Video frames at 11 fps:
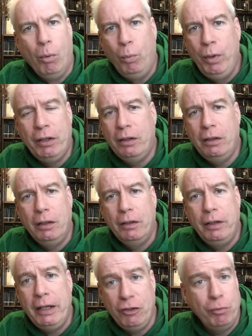Will
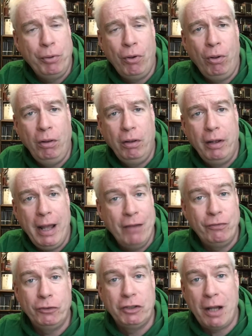Interpol
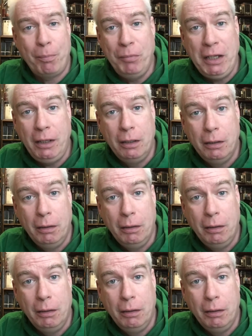ever stop me?